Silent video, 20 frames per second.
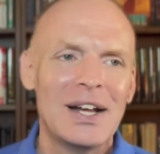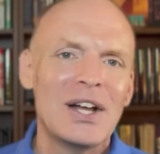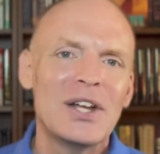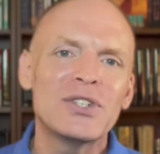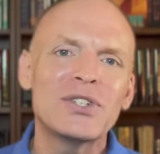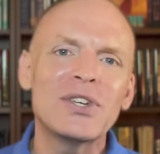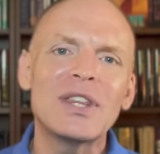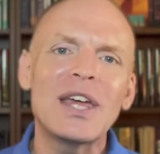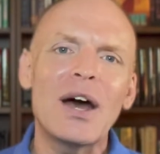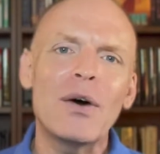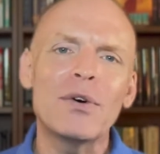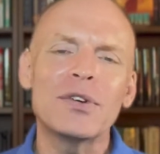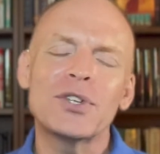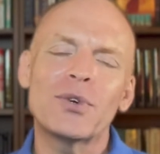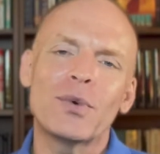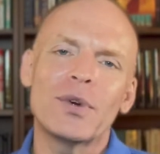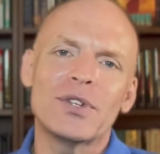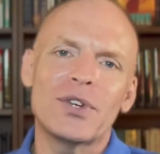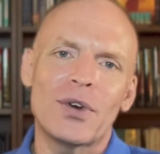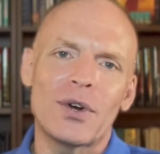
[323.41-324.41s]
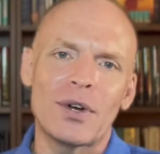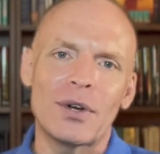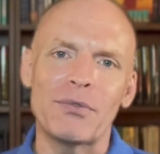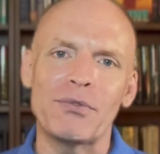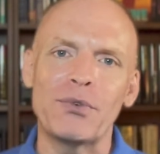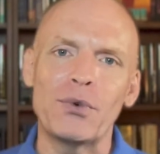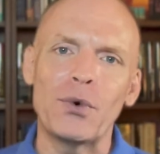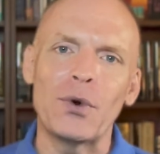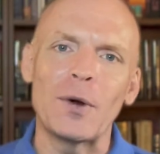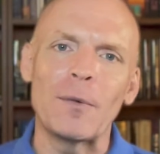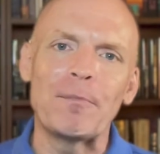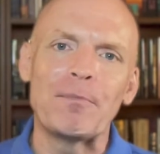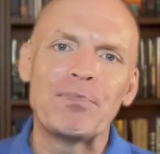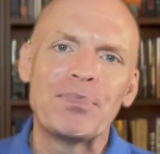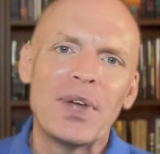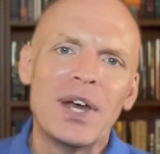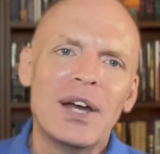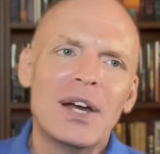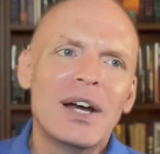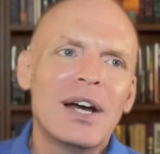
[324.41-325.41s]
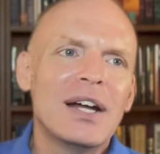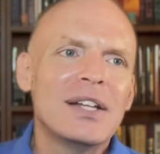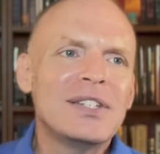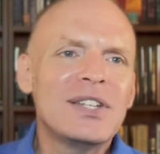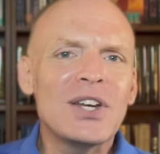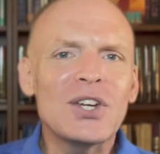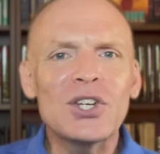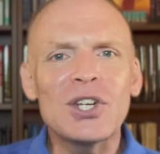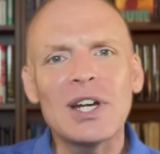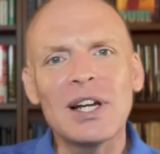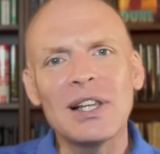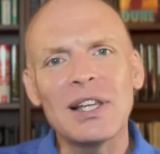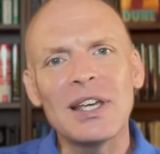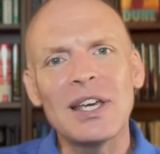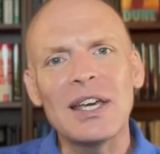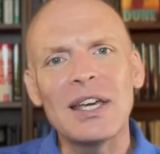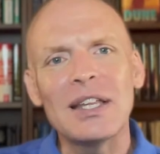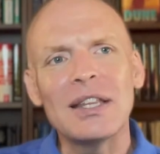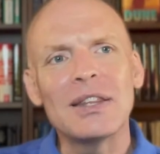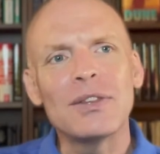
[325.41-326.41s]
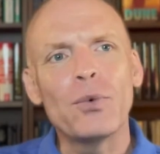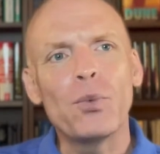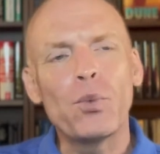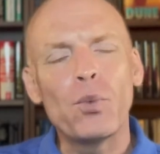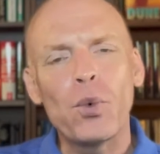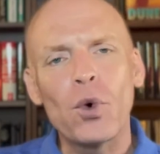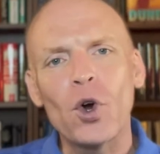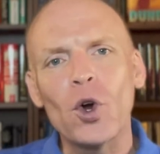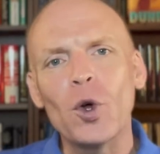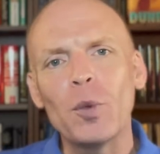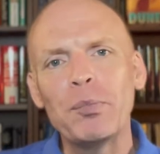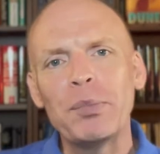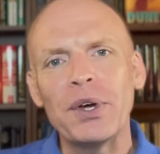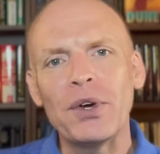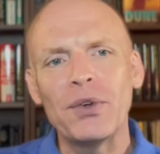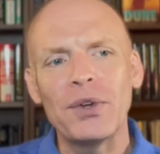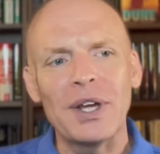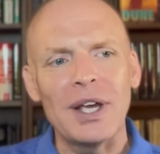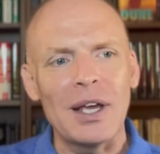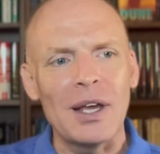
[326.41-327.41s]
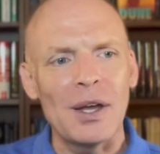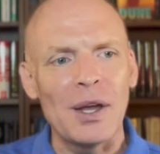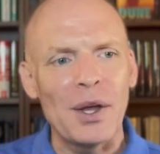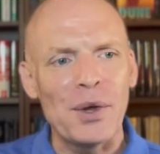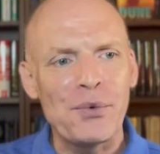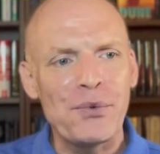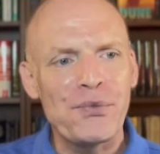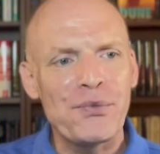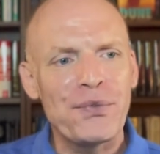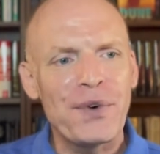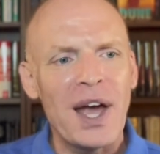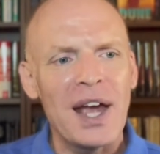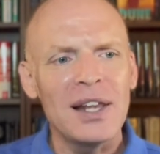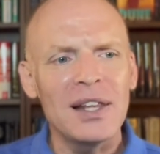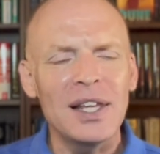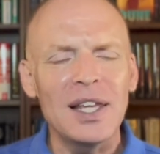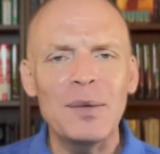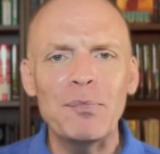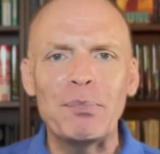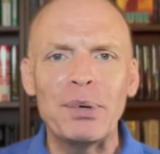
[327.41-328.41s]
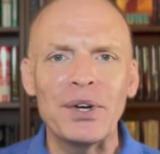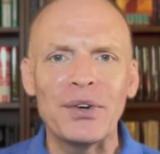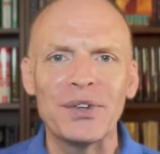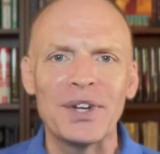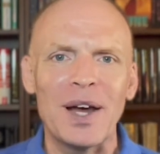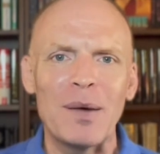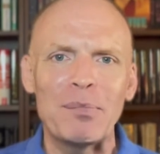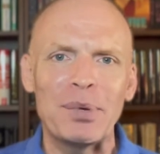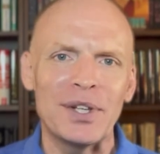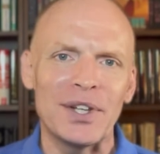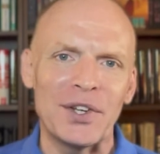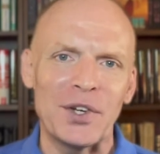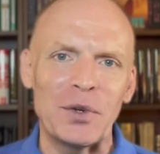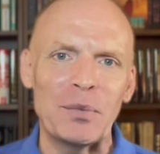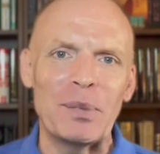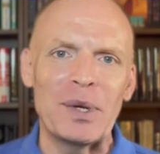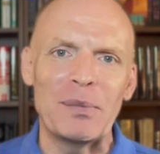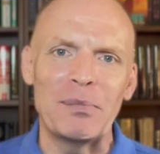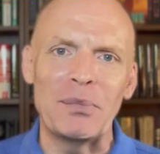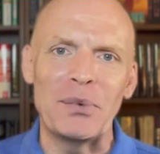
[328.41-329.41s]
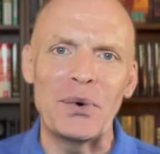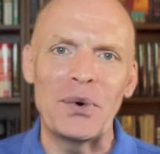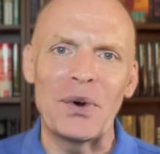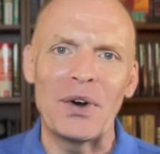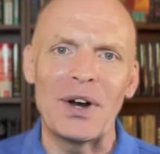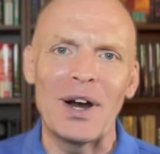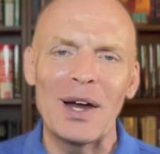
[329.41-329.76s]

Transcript: So that was a return to form. Additionally, the world building finally built up a little bit more.